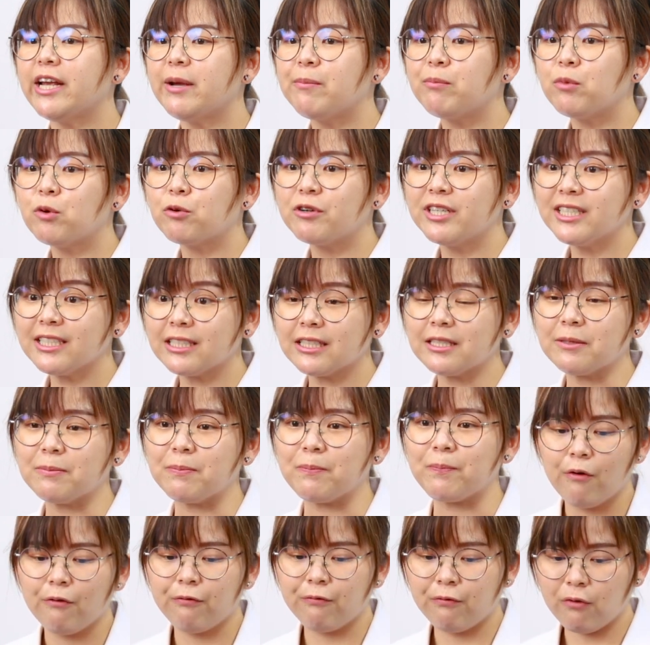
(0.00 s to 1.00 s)
embolism.
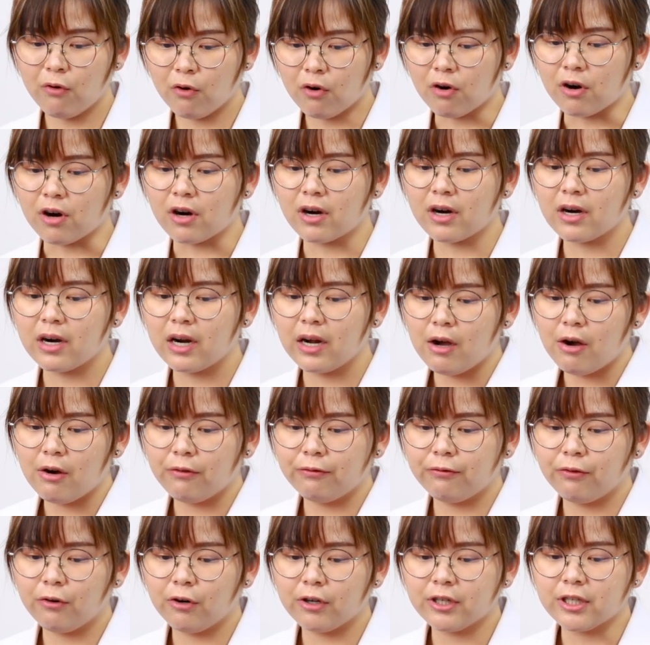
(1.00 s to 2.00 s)
4.
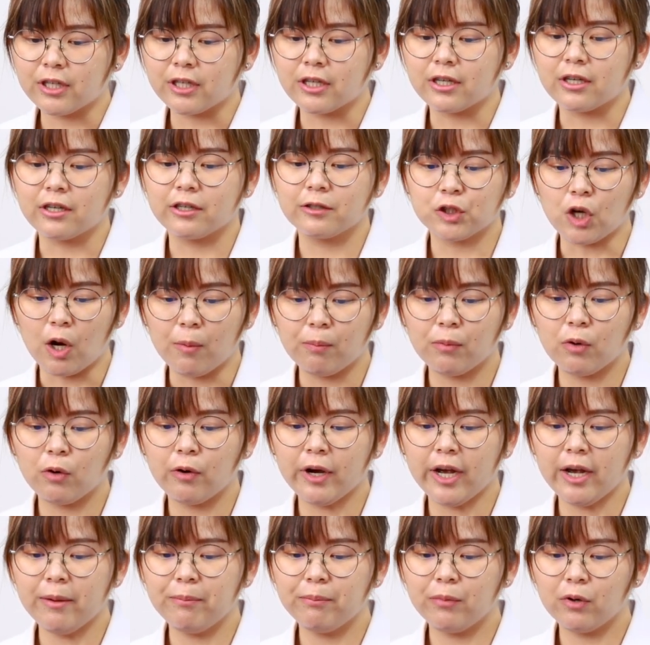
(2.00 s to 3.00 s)
For the
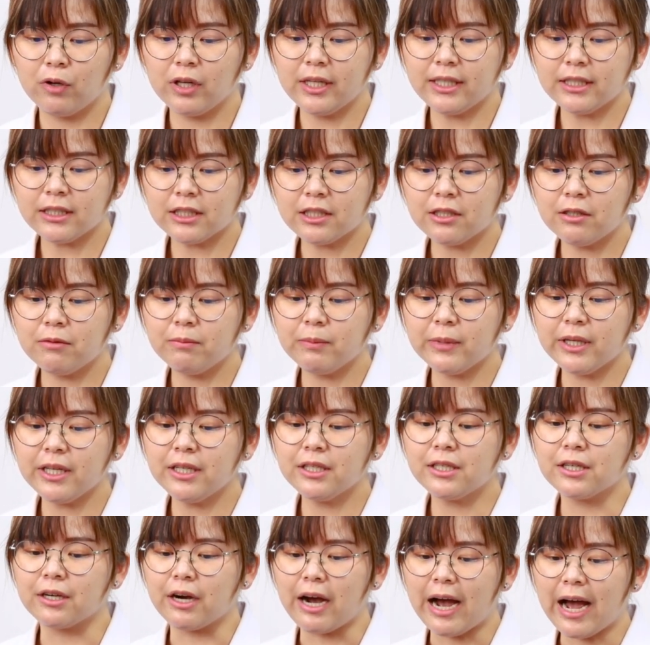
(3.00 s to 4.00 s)
thromboembolism
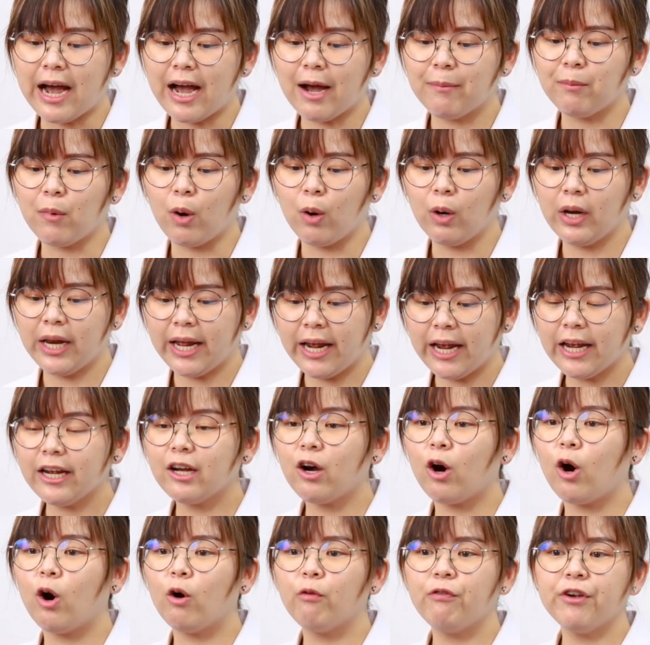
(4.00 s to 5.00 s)
in the arm or leg,
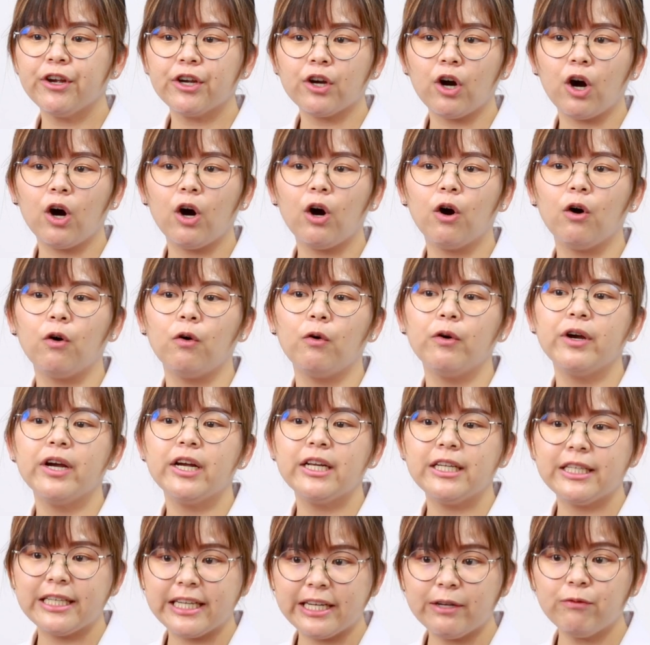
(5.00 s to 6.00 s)
or we call
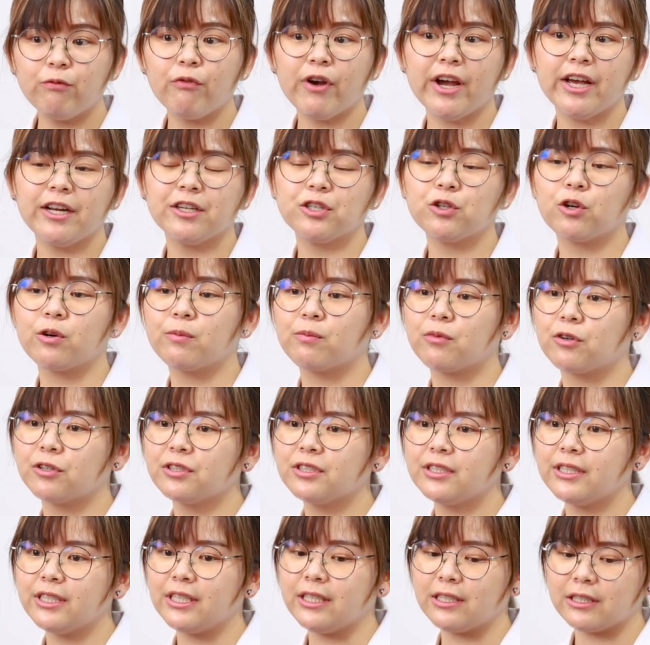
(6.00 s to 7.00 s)
deep vein
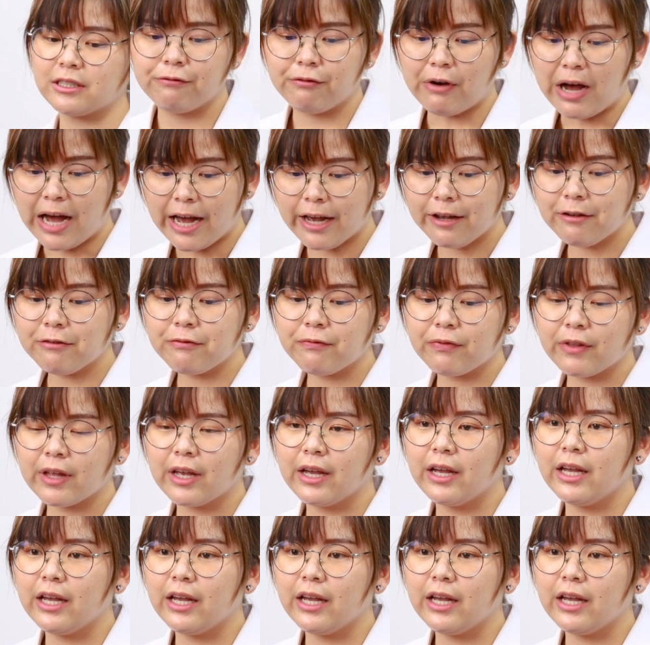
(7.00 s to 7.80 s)
thrombosis. 5.